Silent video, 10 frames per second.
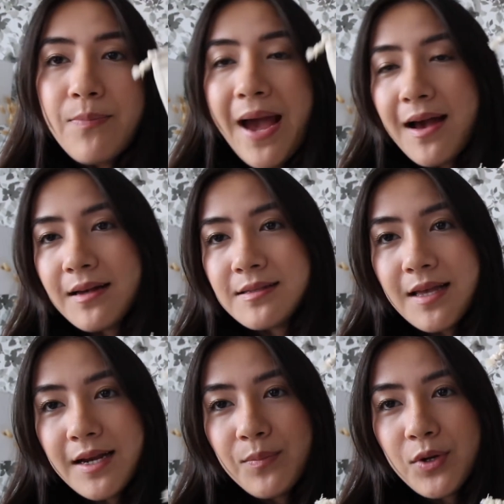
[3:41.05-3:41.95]
bags
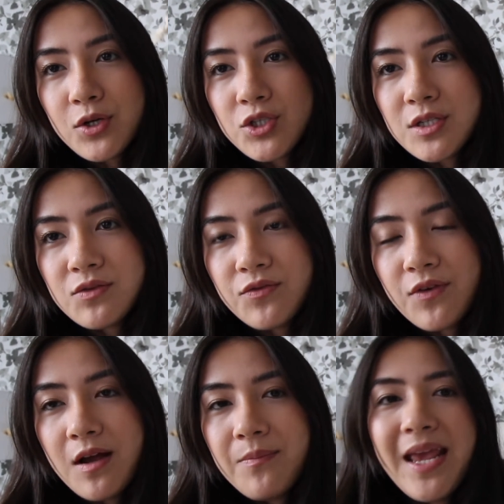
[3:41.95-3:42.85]
that I purchased
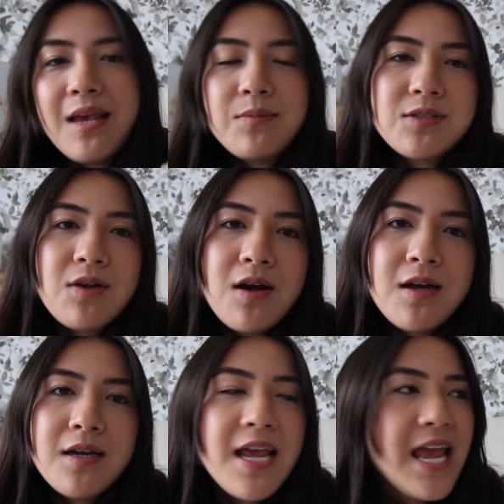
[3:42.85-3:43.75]
from
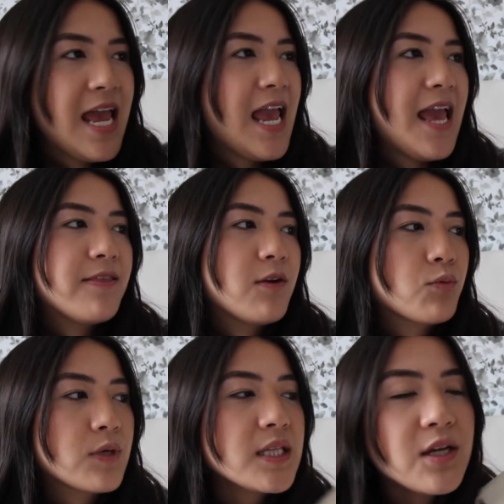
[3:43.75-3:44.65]
Amazon, and they're
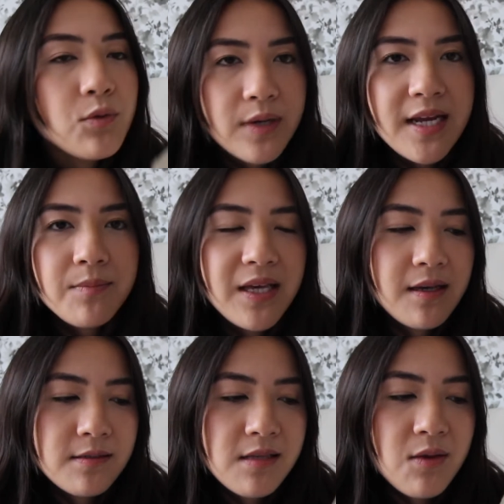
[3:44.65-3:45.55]
really great
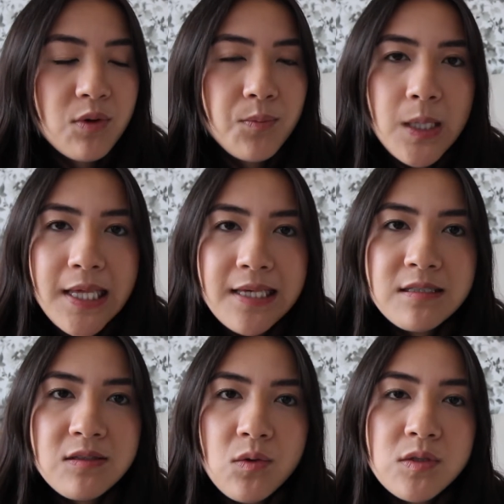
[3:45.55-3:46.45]
because they
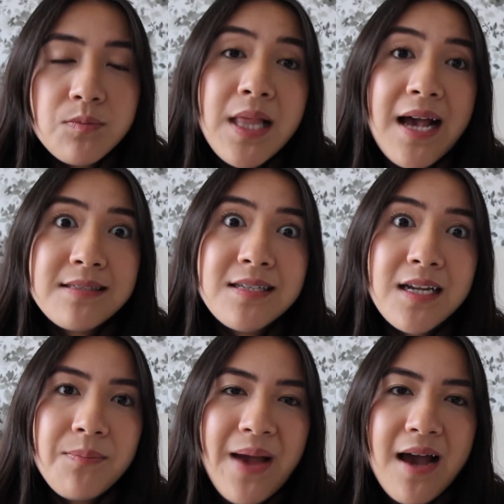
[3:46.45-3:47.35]
replace those
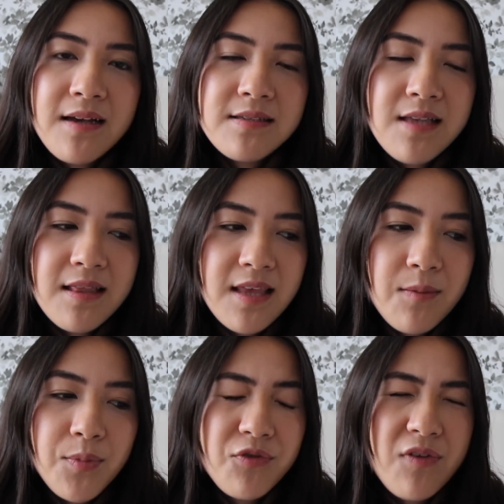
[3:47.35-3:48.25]
plastic bags that they
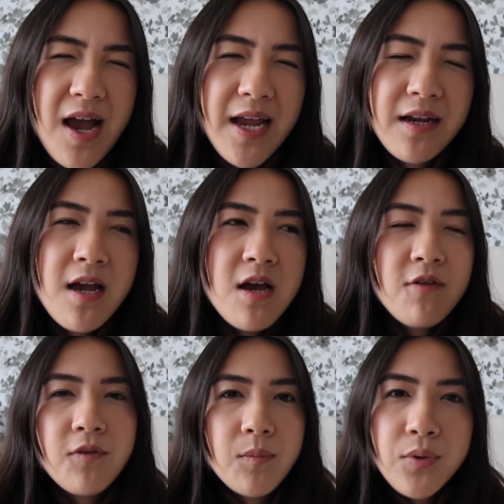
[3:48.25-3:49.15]
provide
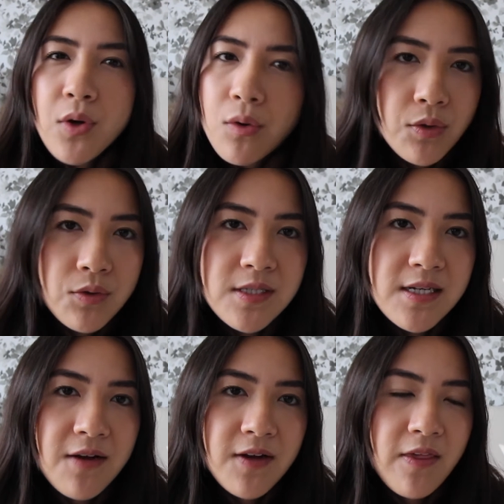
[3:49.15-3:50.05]
for produce and
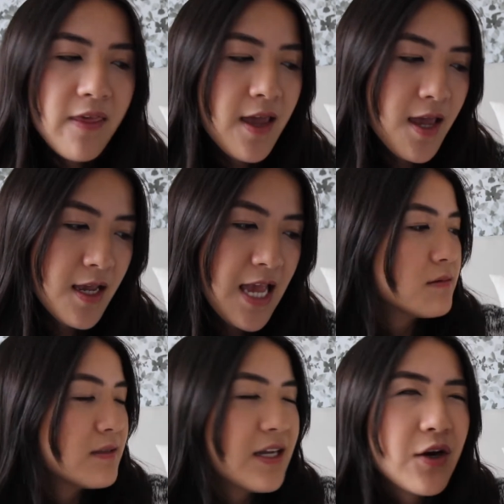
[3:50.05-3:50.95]
everything.
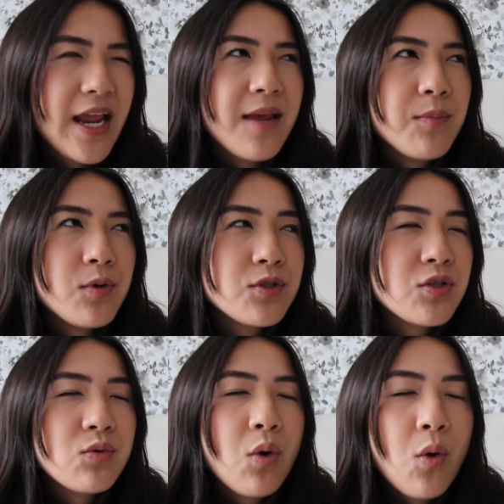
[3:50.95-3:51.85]
They're able
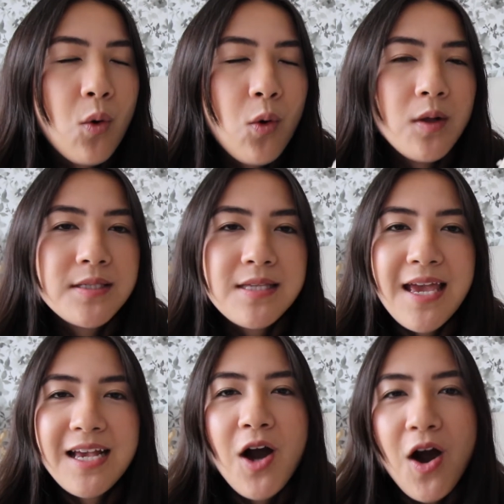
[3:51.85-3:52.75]
to hold
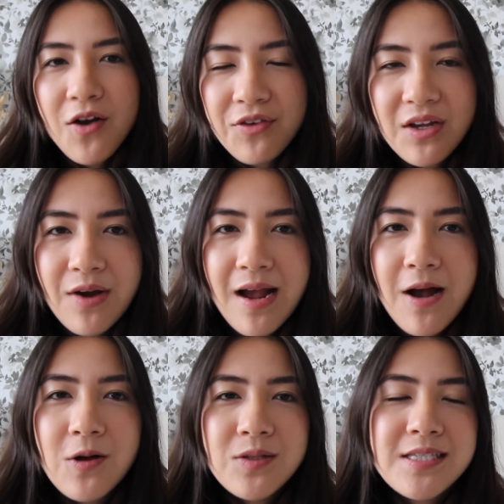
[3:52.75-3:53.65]
like coffee
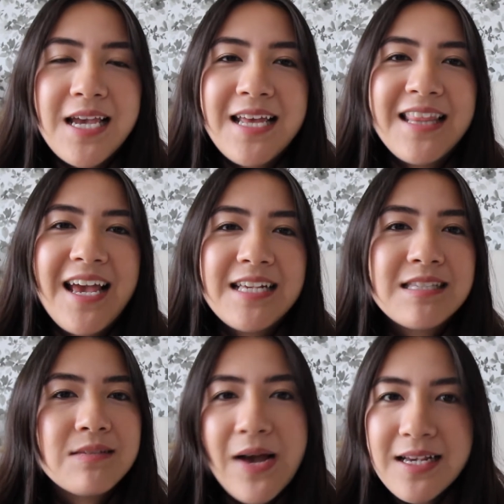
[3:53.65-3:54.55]
grounds and like
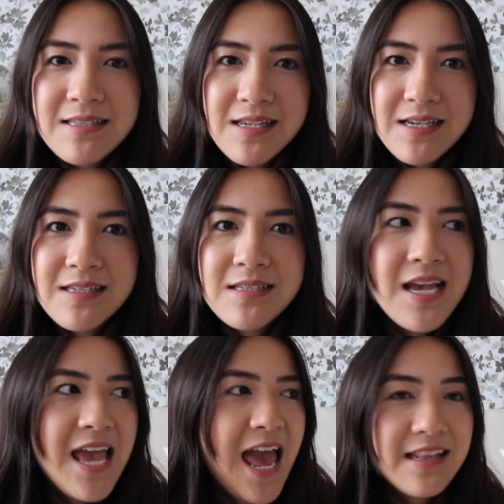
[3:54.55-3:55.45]
spices,
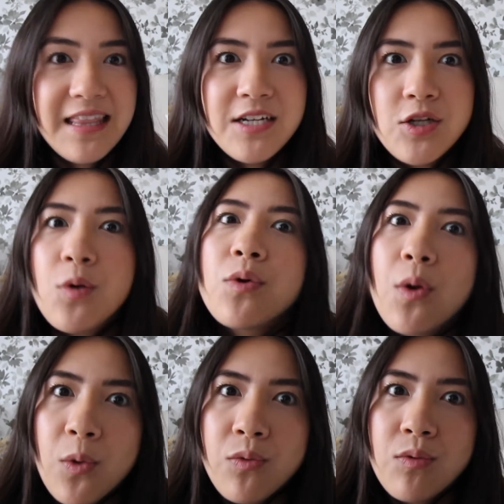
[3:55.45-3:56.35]
and they don't
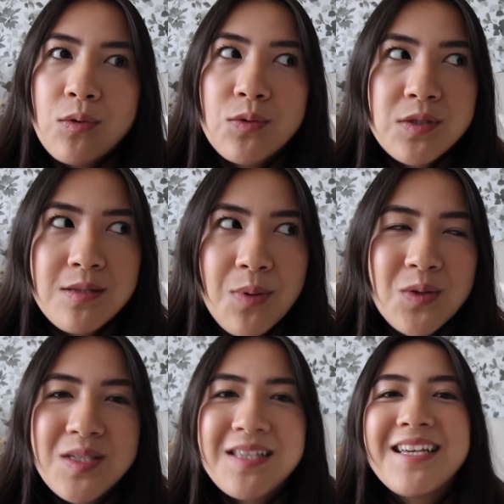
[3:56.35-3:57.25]
go through
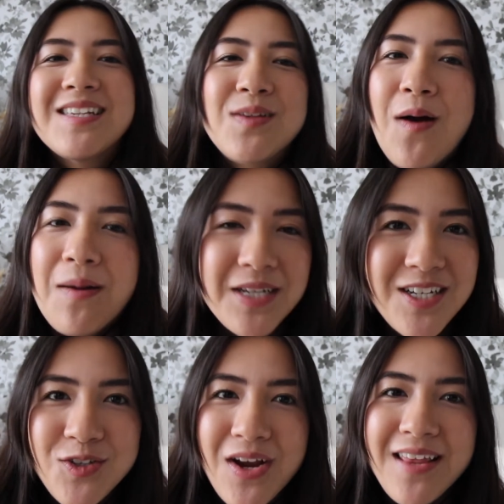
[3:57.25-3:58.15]
supposedly. So I'm gonna
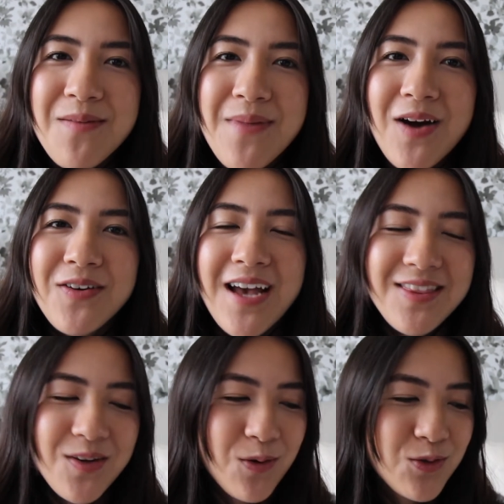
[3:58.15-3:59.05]
try them out at the
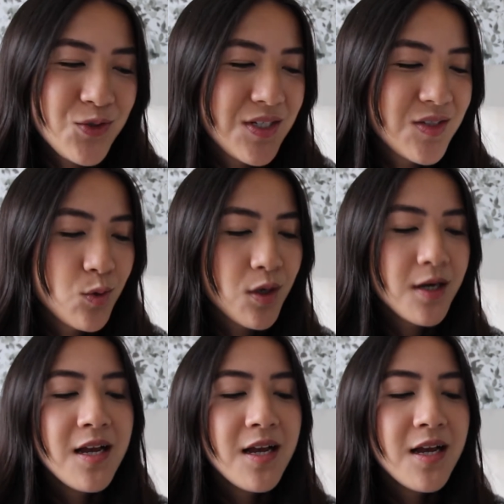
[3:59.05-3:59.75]
grocery store.